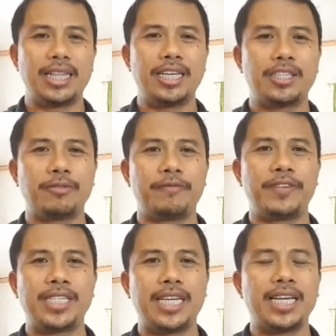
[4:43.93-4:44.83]
is
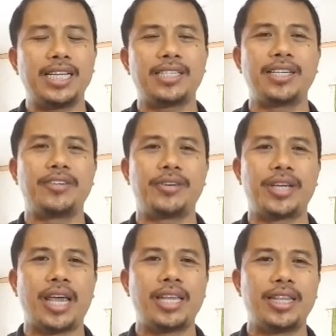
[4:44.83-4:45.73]
physically
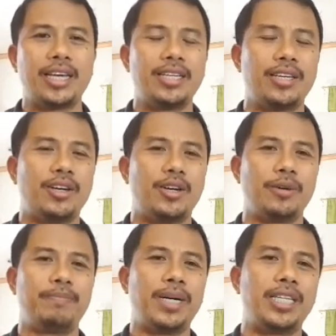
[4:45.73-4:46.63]
segregated
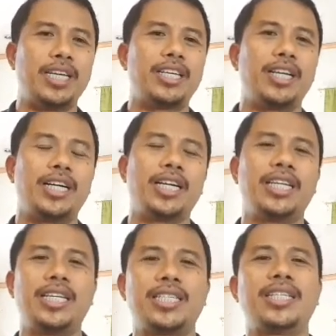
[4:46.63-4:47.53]
or particularly
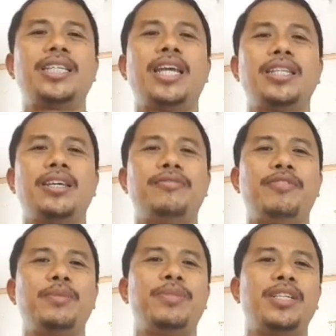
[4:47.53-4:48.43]
designated
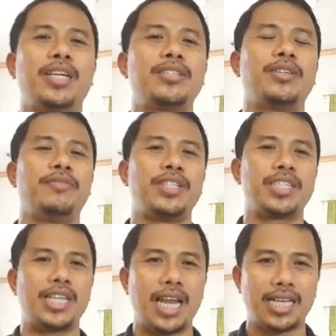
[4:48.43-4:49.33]
from the rest of
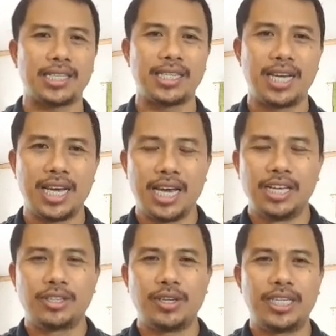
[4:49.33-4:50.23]
its class.
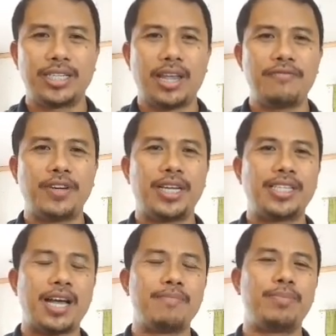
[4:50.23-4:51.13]
So let's say, for
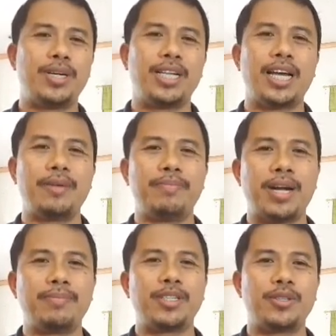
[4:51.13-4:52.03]
example, I
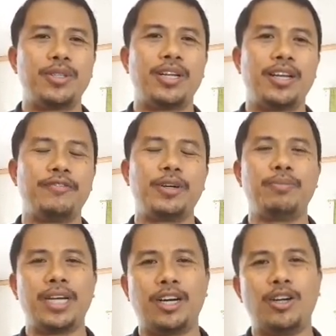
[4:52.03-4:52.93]
promise to deliver
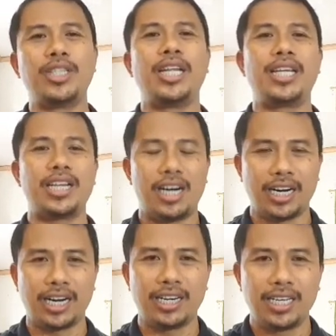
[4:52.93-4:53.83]
my only
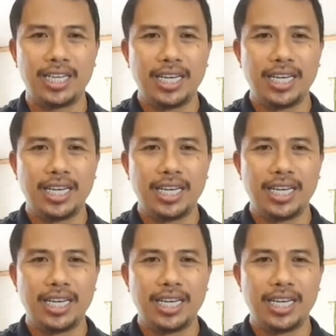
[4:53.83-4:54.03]
car.